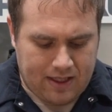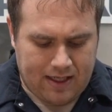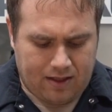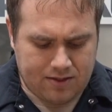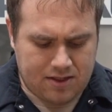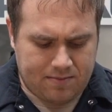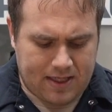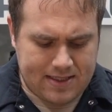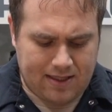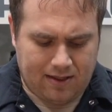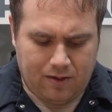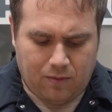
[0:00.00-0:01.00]
Held
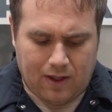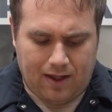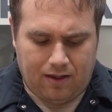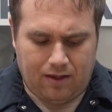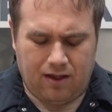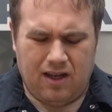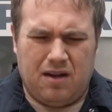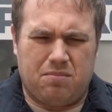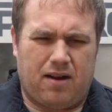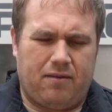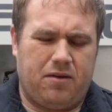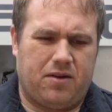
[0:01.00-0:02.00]
surprisingly well.
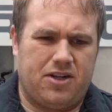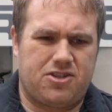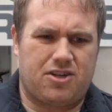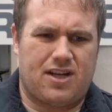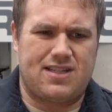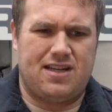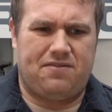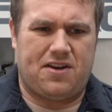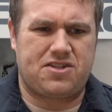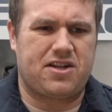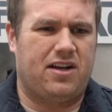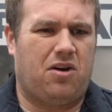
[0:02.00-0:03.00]
Probably wouldn't trust it if I
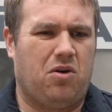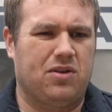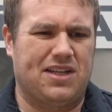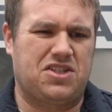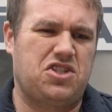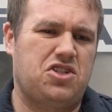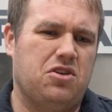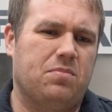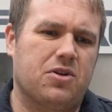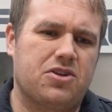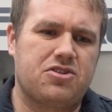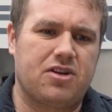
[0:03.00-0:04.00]
was trying to hold like
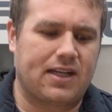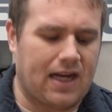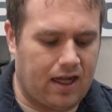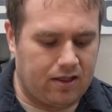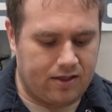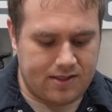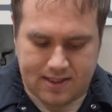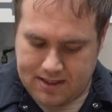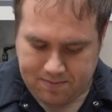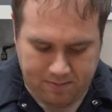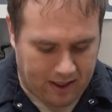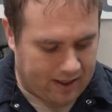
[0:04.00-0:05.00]
super strict
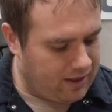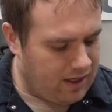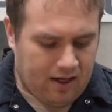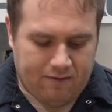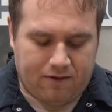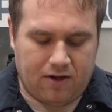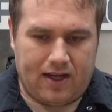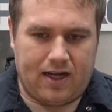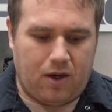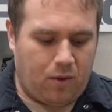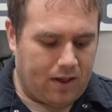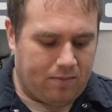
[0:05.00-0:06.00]
tolerances, but for like
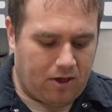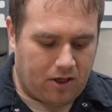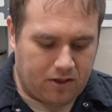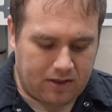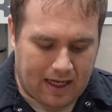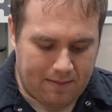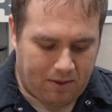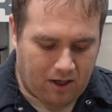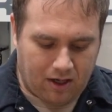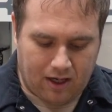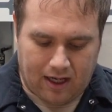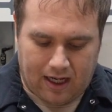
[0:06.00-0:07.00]
a quick prototype
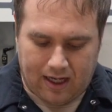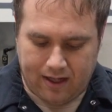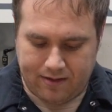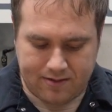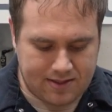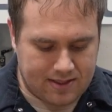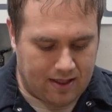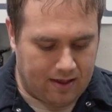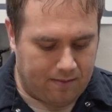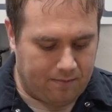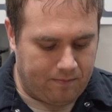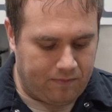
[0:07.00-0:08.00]
part on
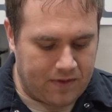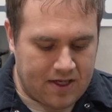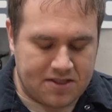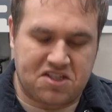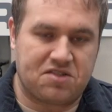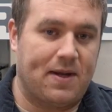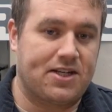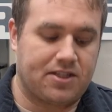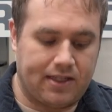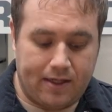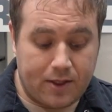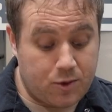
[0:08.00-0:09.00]
some
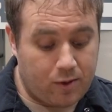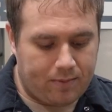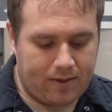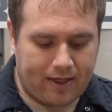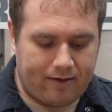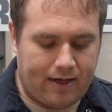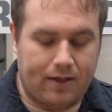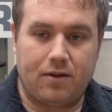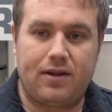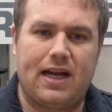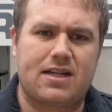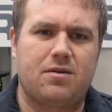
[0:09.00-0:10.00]
suspension linkage we were playing around
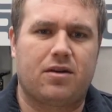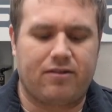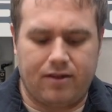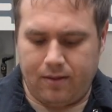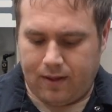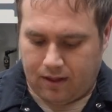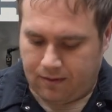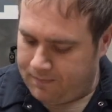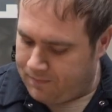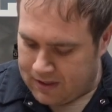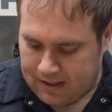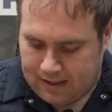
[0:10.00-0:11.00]
with, it actually worked really well.
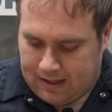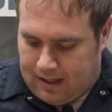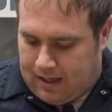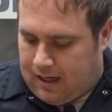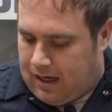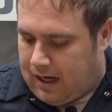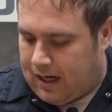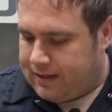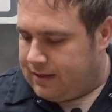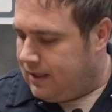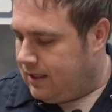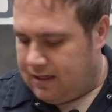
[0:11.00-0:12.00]

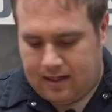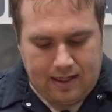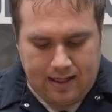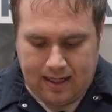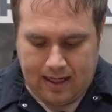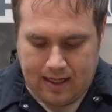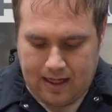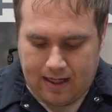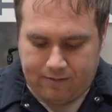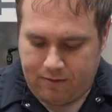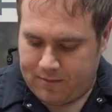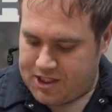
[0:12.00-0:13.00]
And then
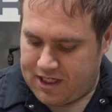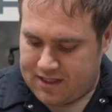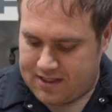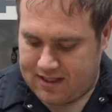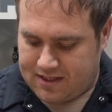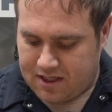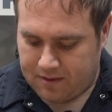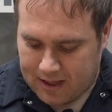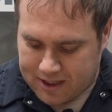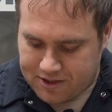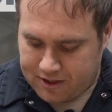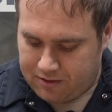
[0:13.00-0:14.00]
every machinist needs good
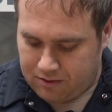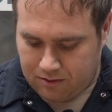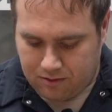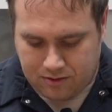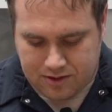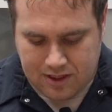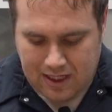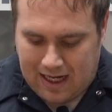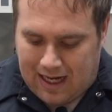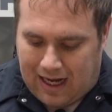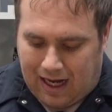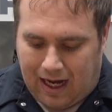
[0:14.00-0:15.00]
measuring tools.
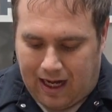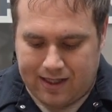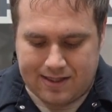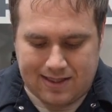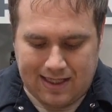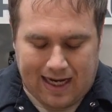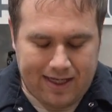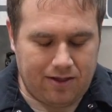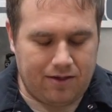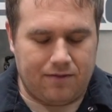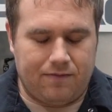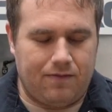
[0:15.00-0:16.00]
Honestly, I
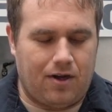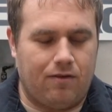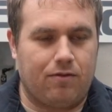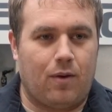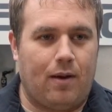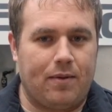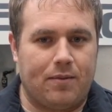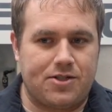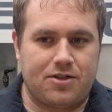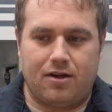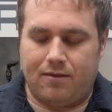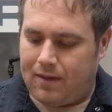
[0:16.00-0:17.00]
do the overwhelming
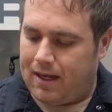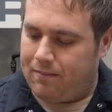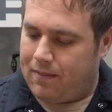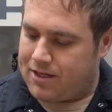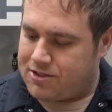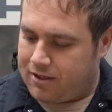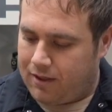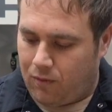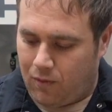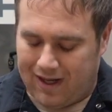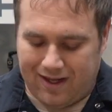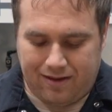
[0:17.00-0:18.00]
majority of my
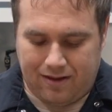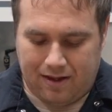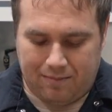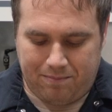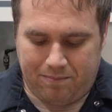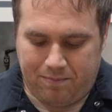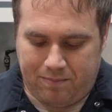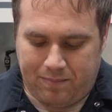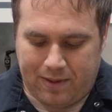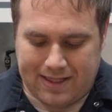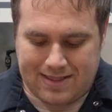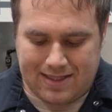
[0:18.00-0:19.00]
measuring with a
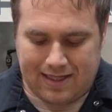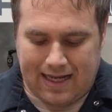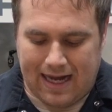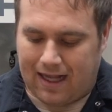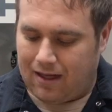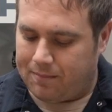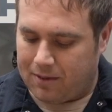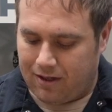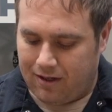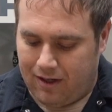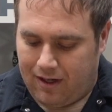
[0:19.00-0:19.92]
basic caliper.